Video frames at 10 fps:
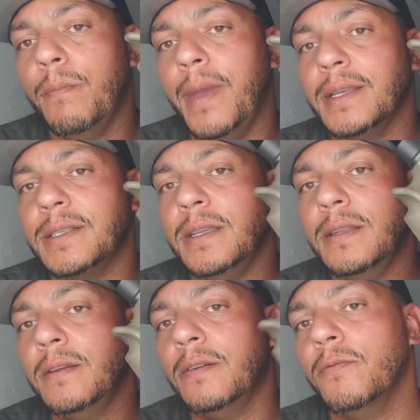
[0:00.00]

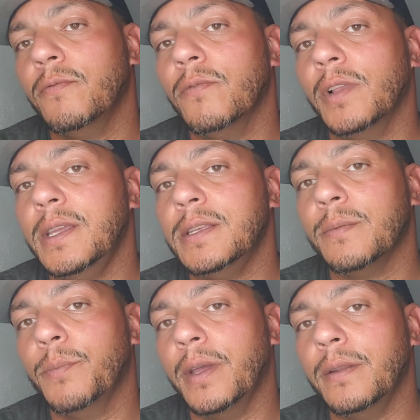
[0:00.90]
magazine release
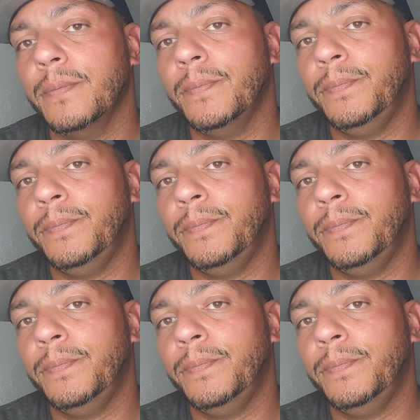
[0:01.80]
button.